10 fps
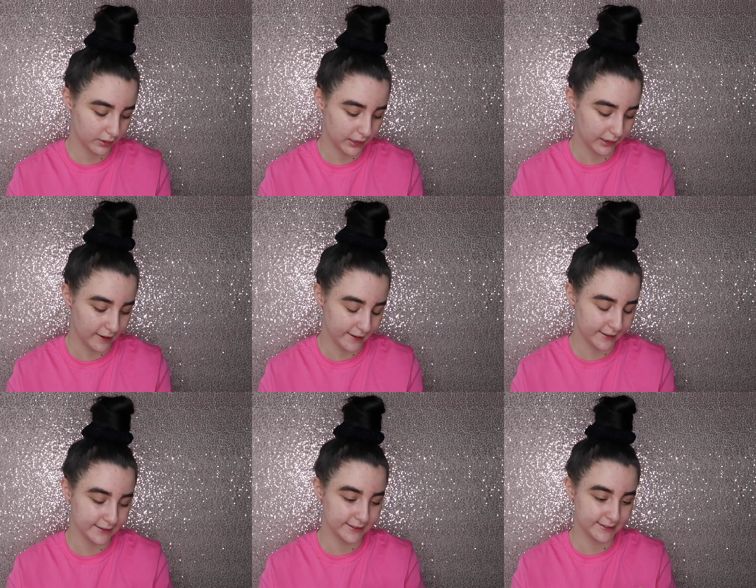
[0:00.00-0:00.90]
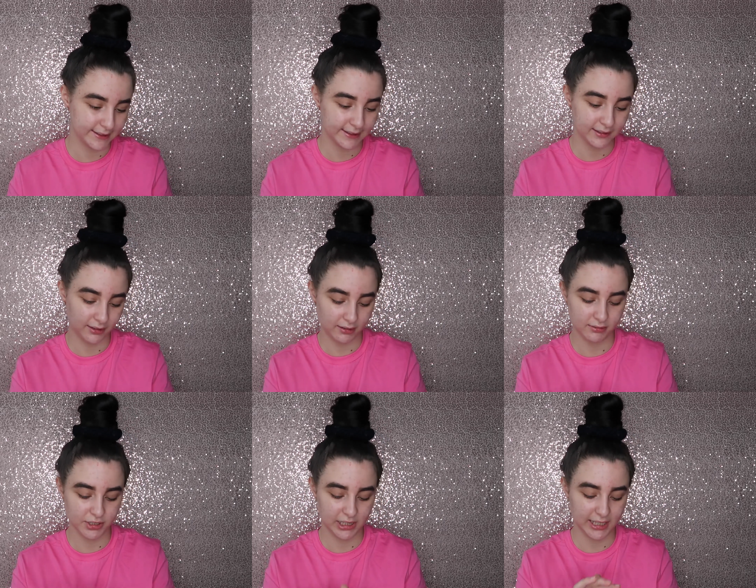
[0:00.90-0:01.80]
like concealer
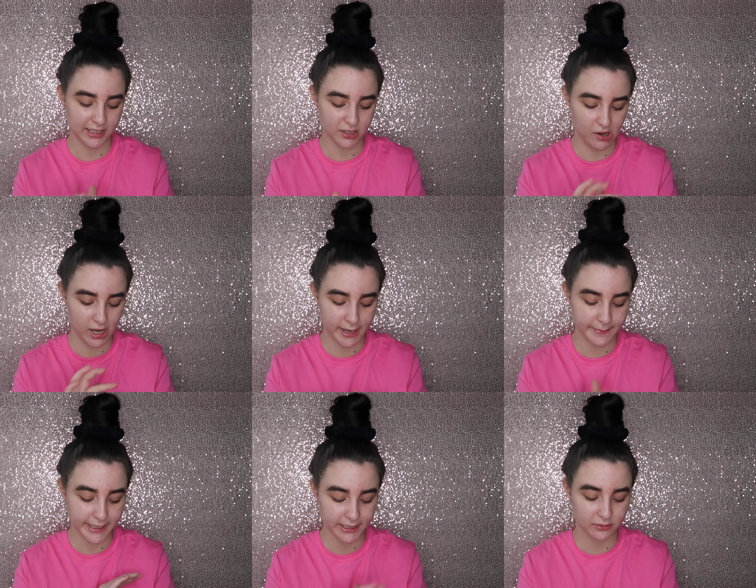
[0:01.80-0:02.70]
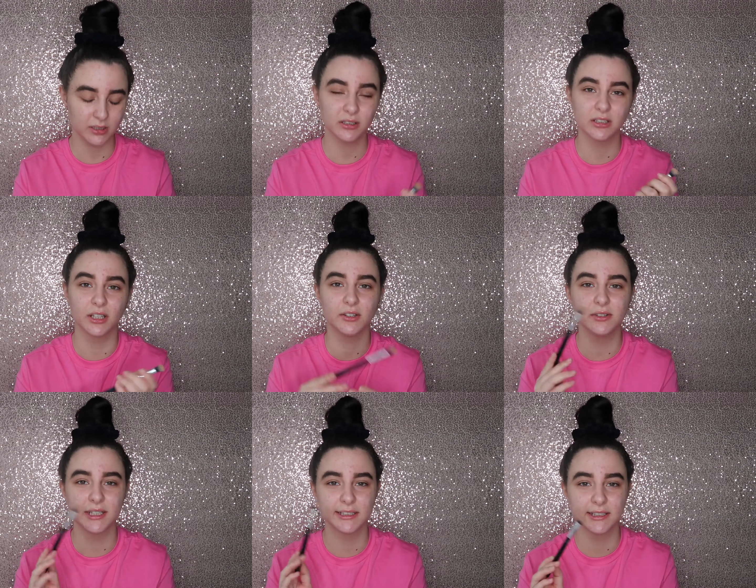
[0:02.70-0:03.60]
/ eye base one, because I use
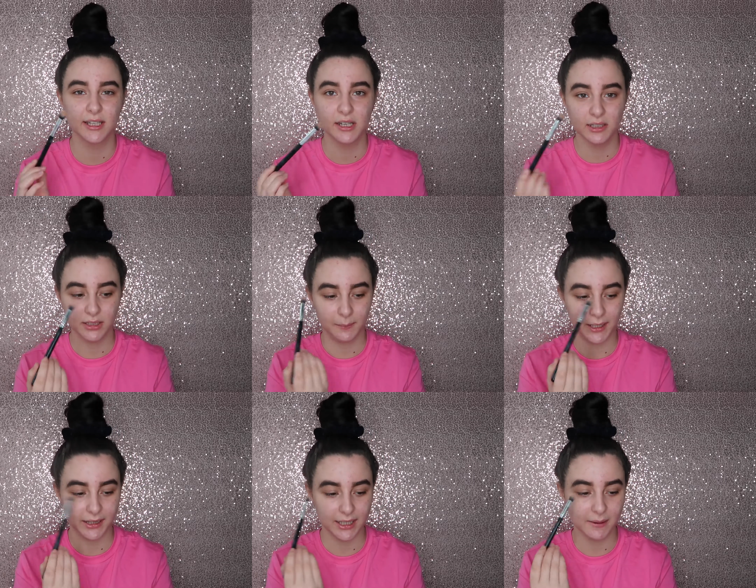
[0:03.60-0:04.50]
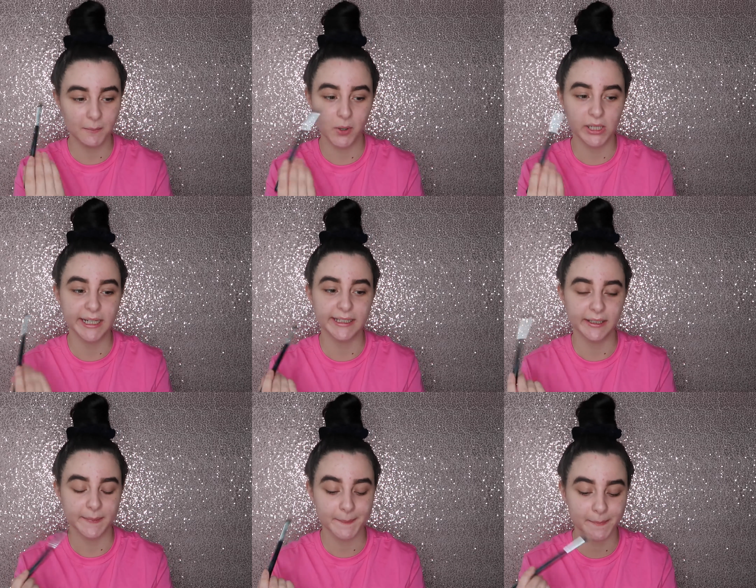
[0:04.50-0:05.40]
this to blend out my
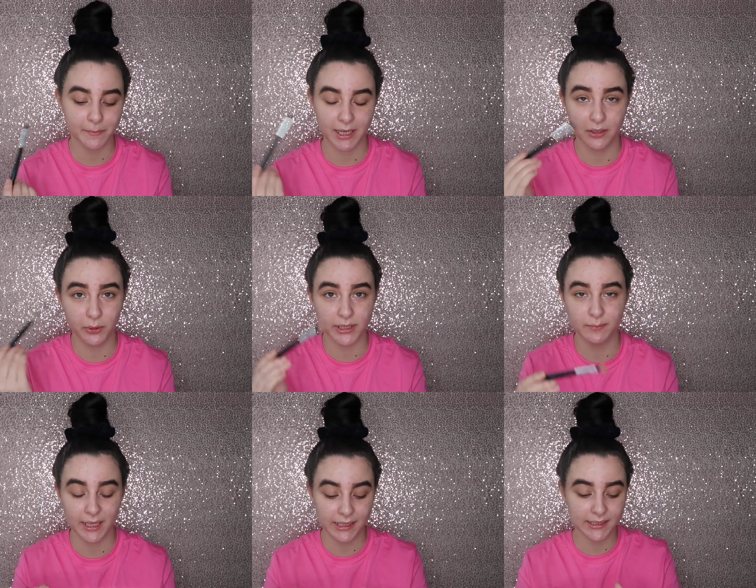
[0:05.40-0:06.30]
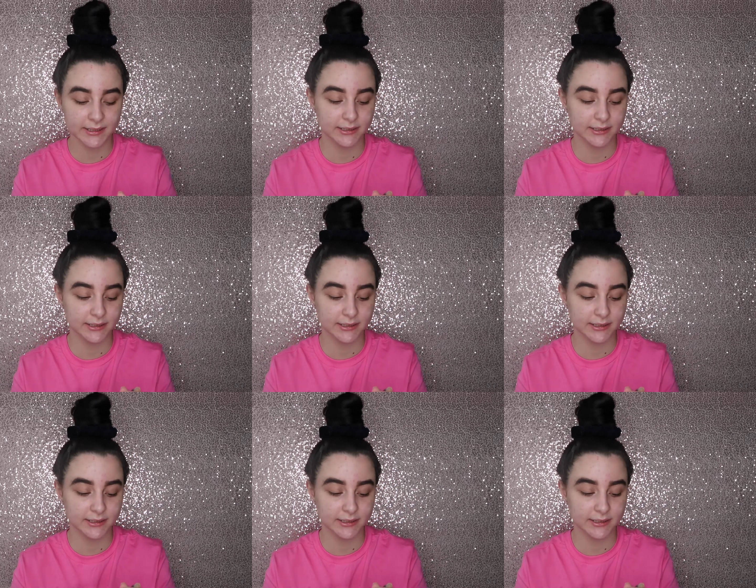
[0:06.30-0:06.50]
P. Louise base.